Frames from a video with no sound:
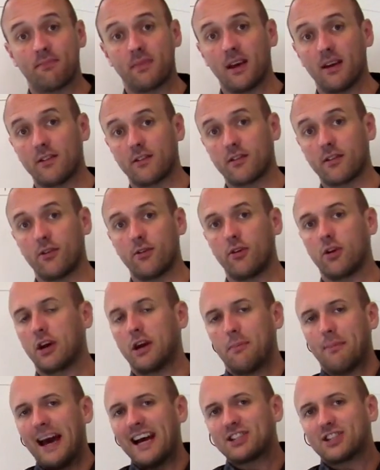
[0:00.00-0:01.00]
And so you
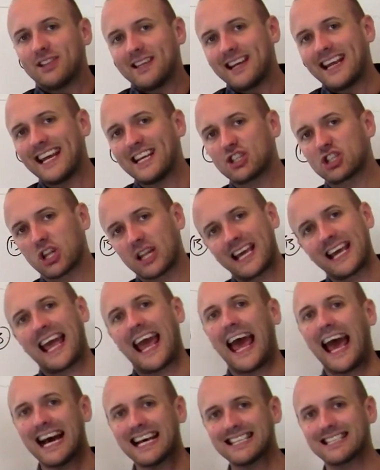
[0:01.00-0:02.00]
can imagine that each link
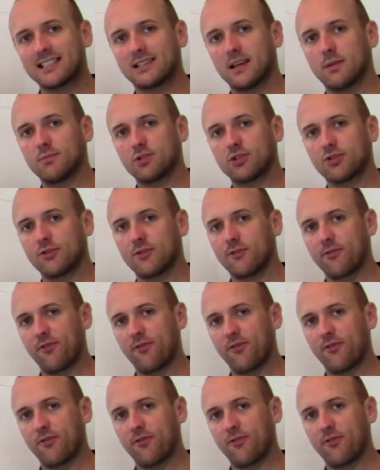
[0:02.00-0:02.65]
has some sort